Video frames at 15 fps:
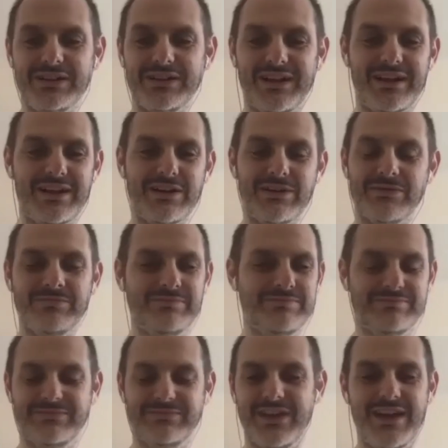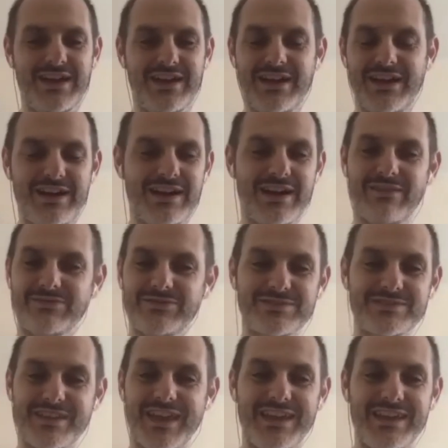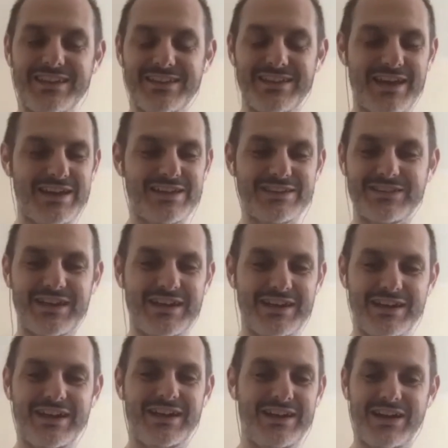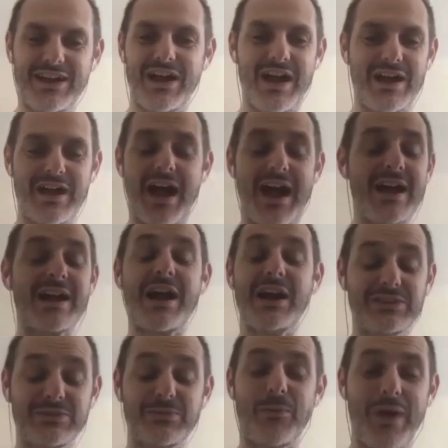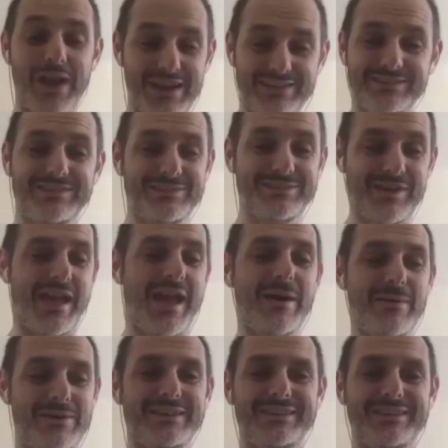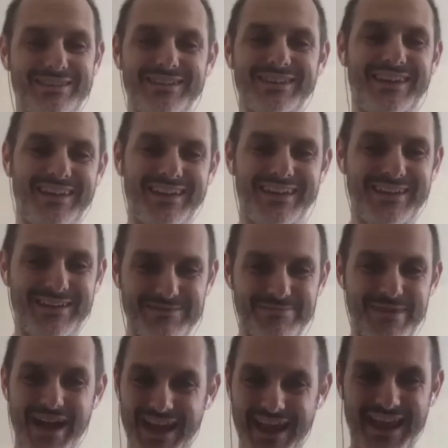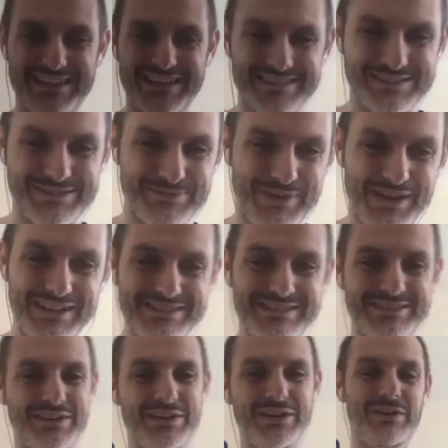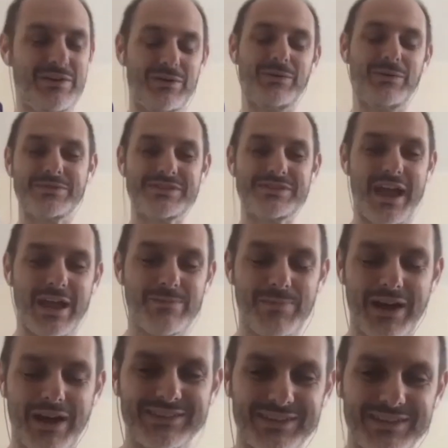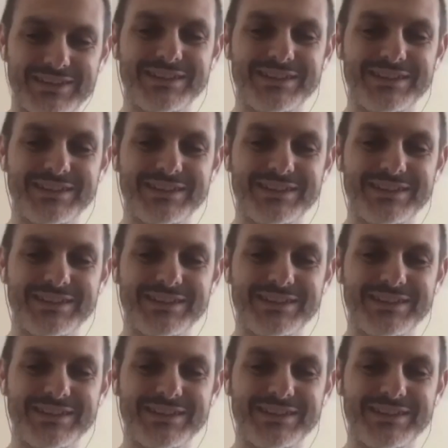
um, uh... yeah, I have to say that uh, I, I can't wait to have it in my hands as well. So obviously I backed it